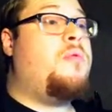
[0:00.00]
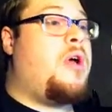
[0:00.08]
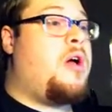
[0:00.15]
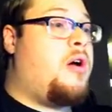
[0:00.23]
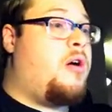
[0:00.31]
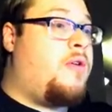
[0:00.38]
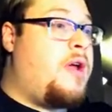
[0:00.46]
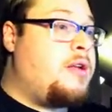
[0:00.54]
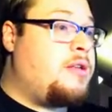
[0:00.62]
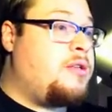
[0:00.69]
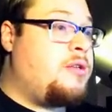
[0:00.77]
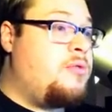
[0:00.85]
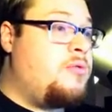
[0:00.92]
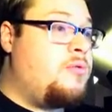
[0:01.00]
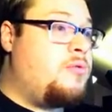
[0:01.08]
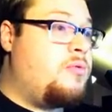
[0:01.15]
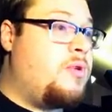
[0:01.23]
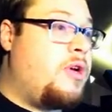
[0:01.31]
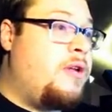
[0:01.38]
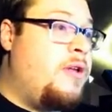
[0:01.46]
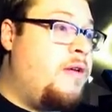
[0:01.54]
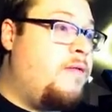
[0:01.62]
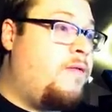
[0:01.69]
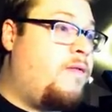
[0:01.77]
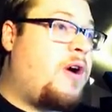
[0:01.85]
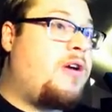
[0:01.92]
All right, ooh,
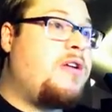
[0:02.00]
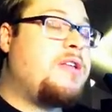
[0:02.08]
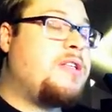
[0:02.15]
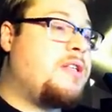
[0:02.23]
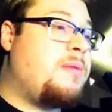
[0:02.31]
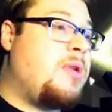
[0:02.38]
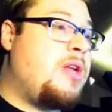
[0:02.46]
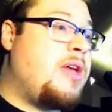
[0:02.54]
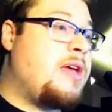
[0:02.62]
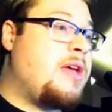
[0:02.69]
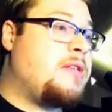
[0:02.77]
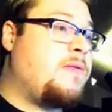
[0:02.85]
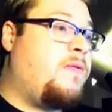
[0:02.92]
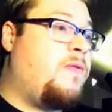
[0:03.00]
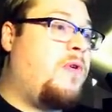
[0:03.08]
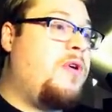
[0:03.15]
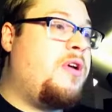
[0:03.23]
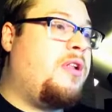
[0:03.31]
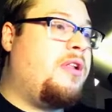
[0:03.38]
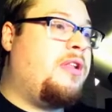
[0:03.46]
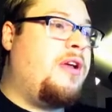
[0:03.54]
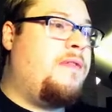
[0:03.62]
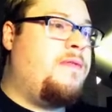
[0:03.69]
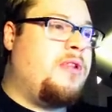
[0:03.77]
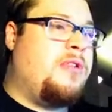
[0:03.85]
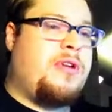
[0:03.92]
Varia Summoning as a foil.
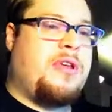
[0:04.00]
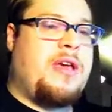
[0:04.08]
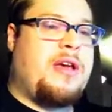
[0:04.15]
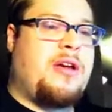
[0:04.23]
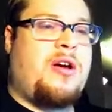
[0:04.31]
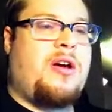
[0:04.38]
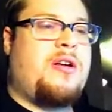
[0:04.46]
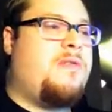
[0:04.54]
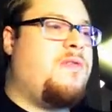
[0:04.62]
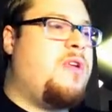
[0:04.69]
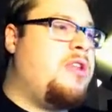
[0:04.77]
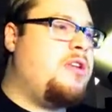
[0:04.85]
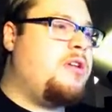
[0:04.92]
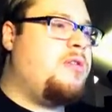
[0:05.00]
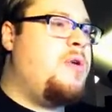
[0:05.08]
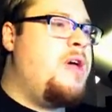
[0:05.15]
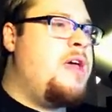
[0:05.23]
Love the look of that card, I really do.